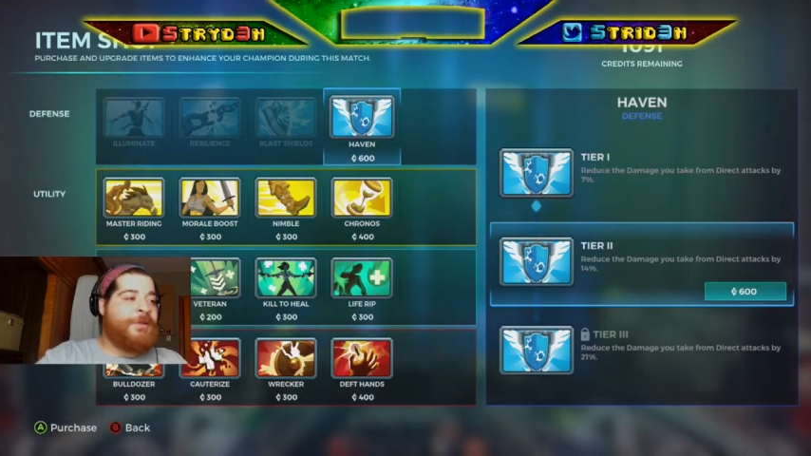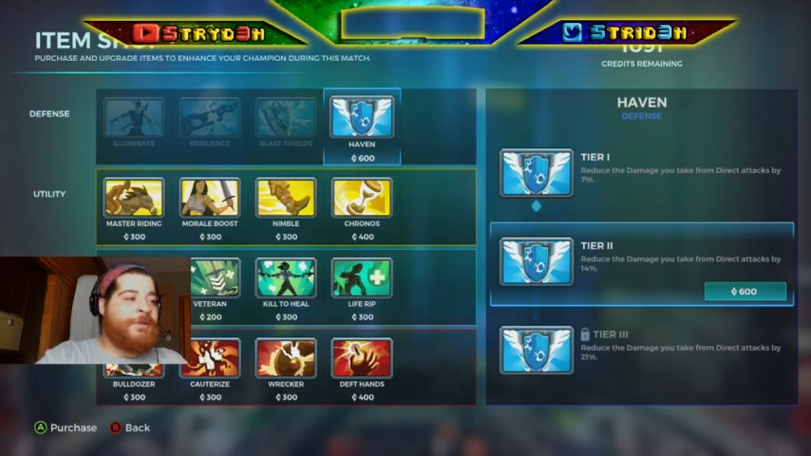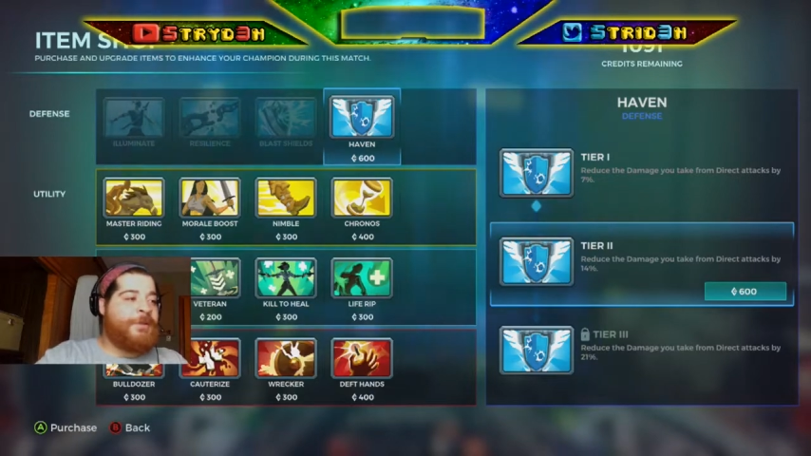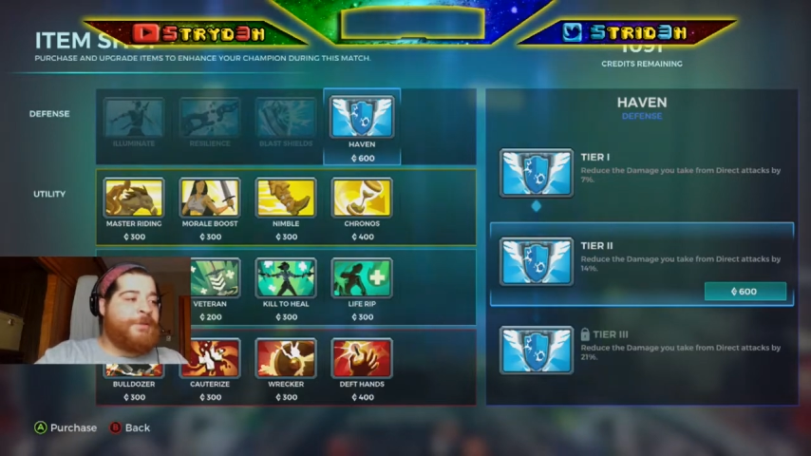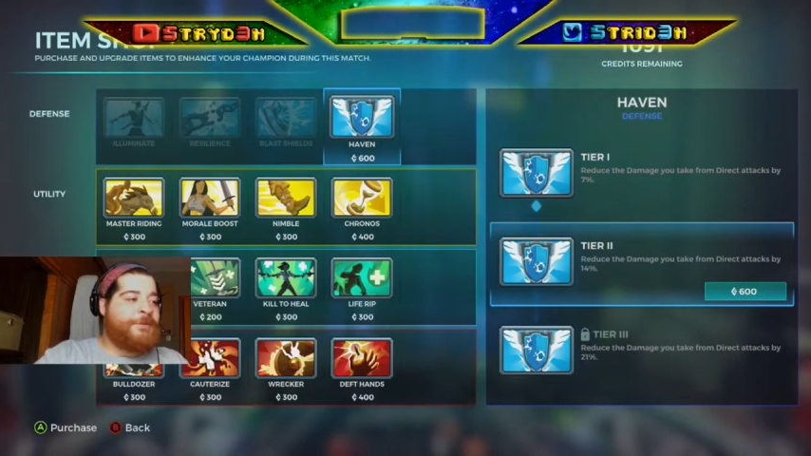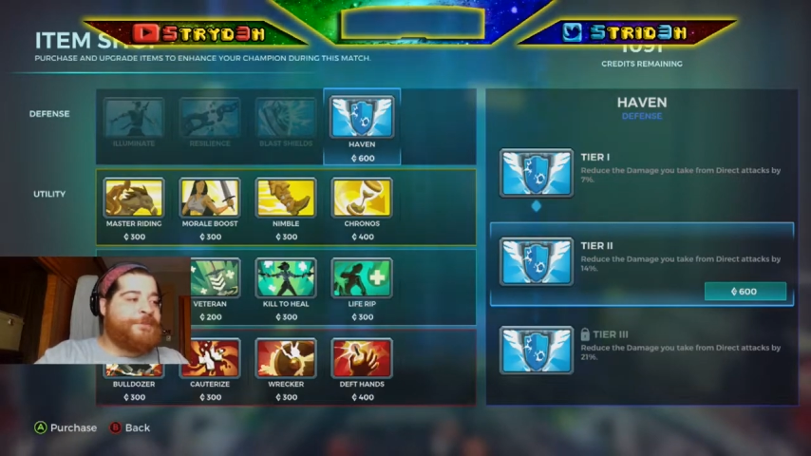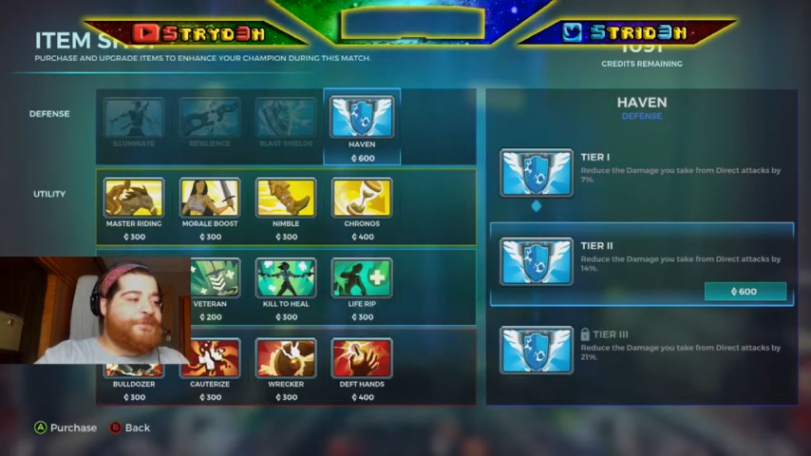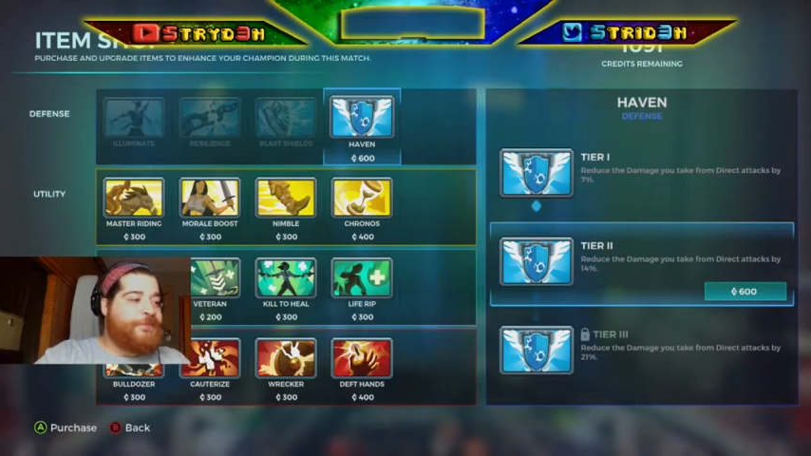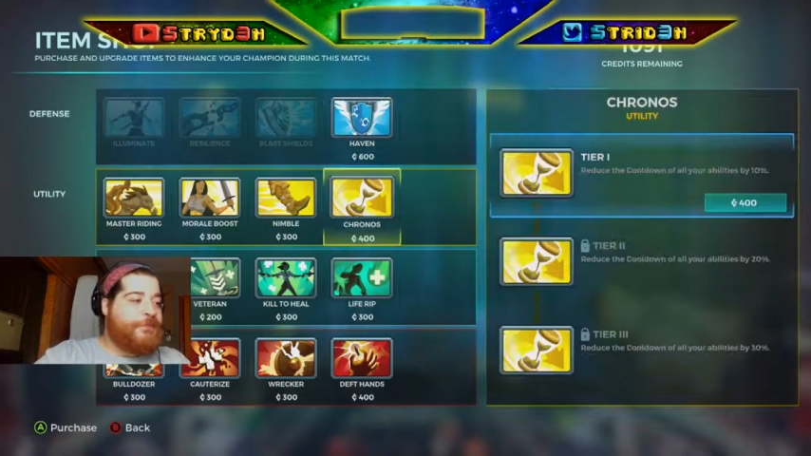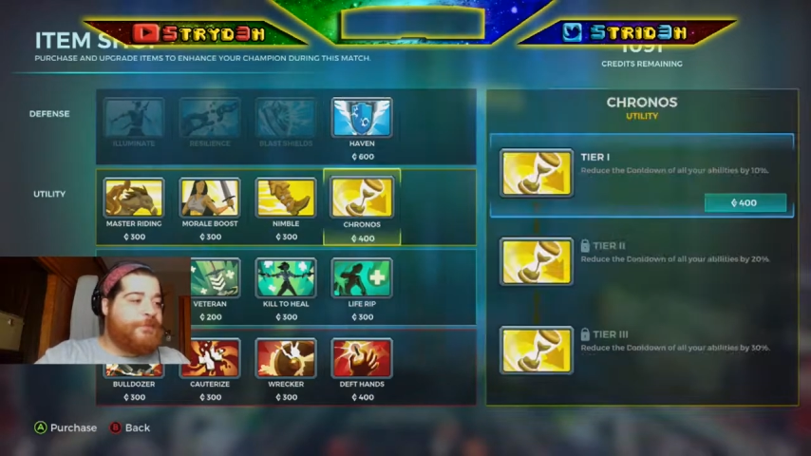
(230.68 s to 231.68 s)

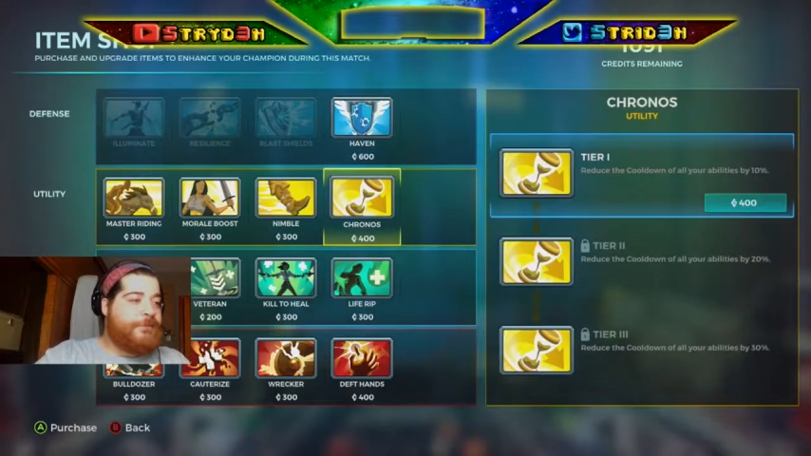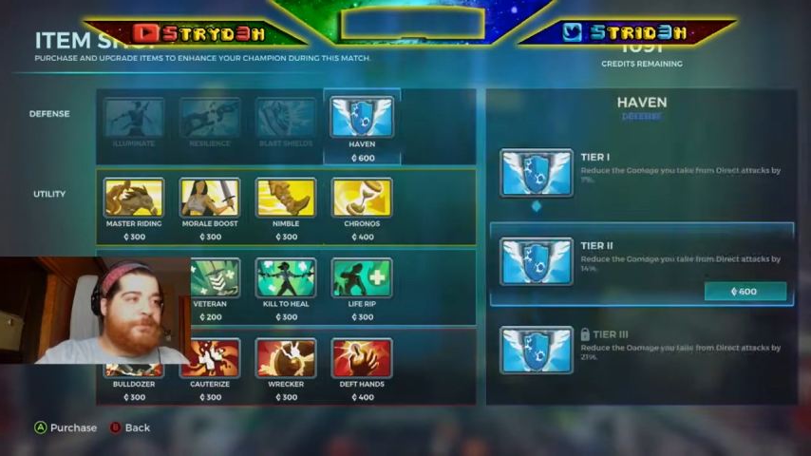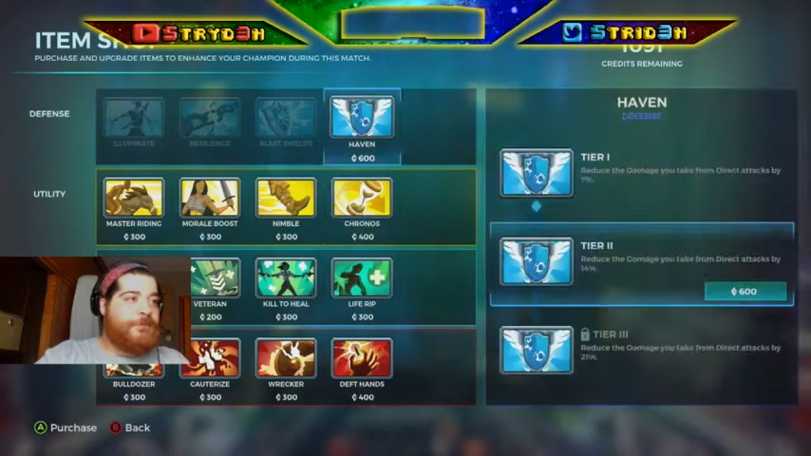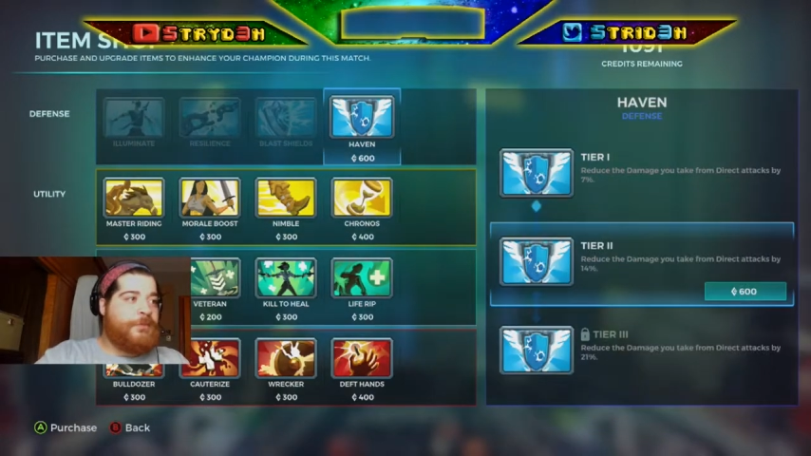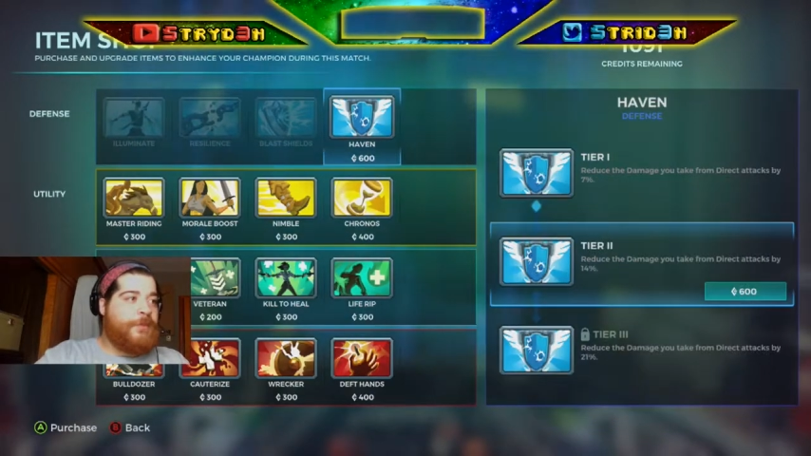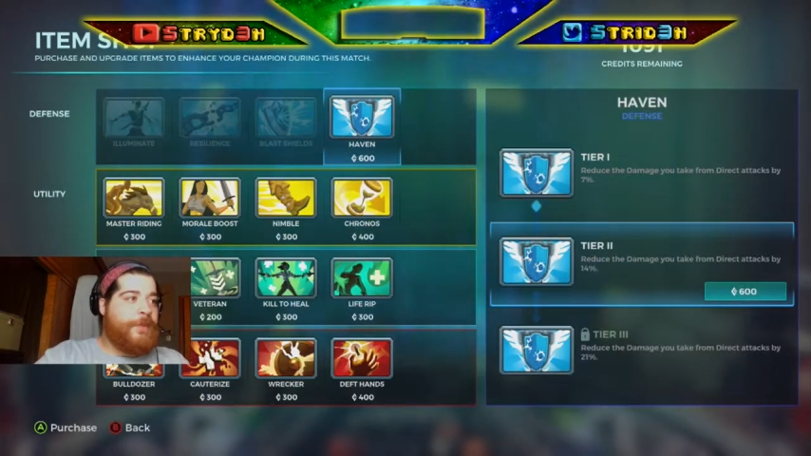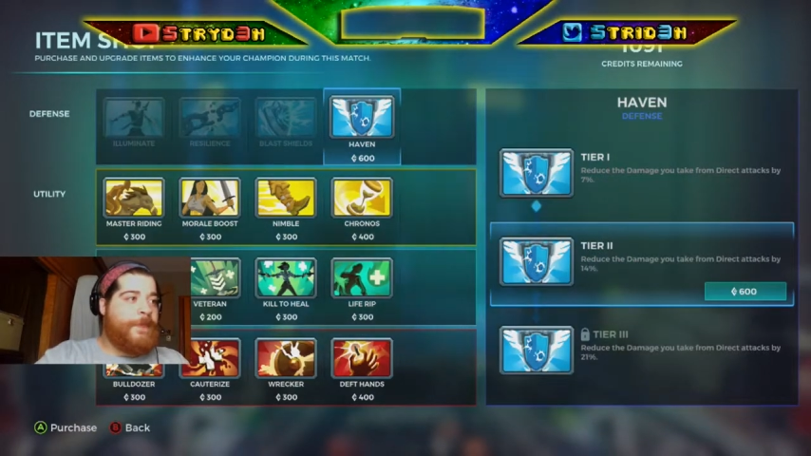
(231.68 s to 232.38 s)
No one is speaking in this clip.